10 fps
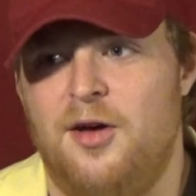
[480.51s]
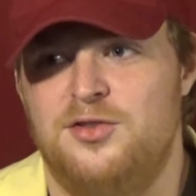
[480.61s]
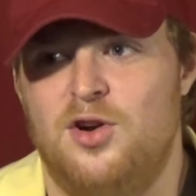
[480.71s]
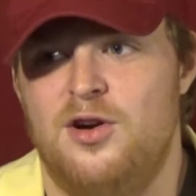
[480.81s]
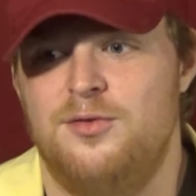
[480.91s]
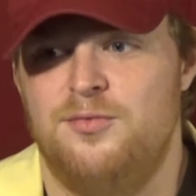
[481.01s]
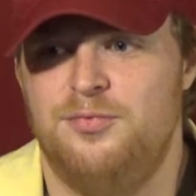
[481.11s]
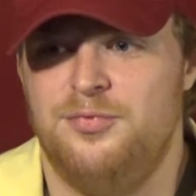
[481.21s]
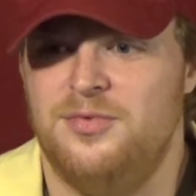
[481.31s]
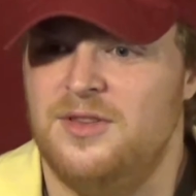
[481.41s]
start
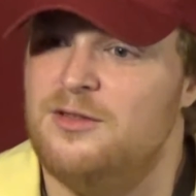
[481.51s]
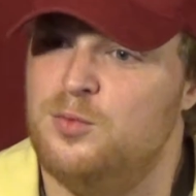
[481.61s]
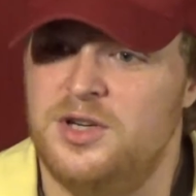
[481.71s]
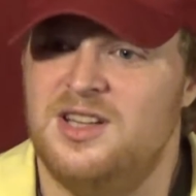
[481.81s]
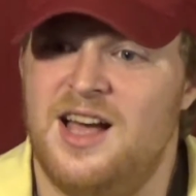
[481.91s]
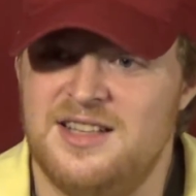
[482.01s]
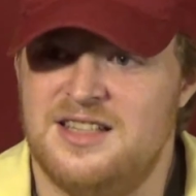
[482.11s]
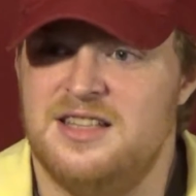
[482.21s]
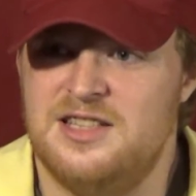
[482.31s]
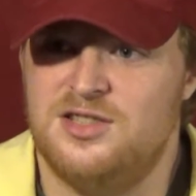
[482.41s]

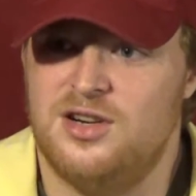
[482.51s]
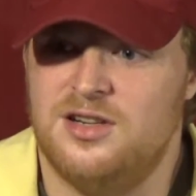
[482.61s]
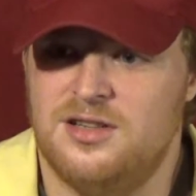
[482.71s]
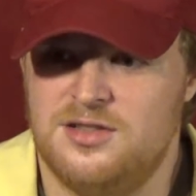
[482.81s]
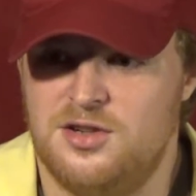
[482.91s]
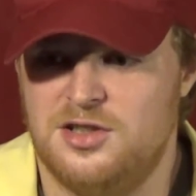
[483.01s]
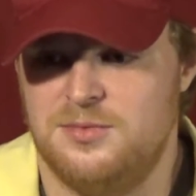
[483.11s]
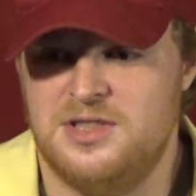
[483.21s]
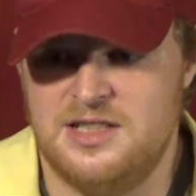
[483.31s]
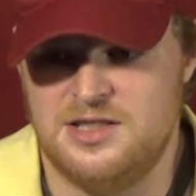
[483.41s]
realizing these certain
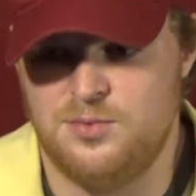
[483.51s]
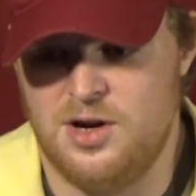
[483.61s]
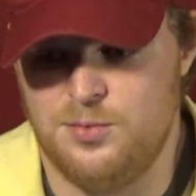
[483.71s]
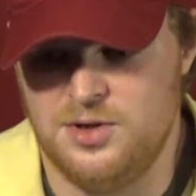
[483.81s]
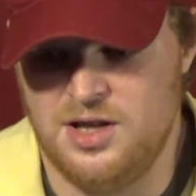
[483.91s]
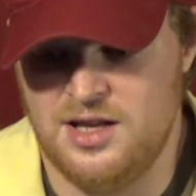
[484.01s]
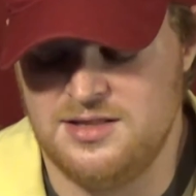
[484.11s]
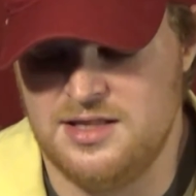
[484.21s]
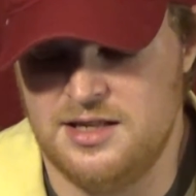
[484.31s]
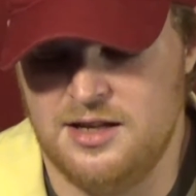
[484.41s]
circumstances where I
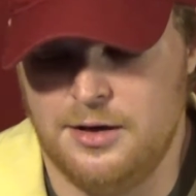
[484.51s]
realize that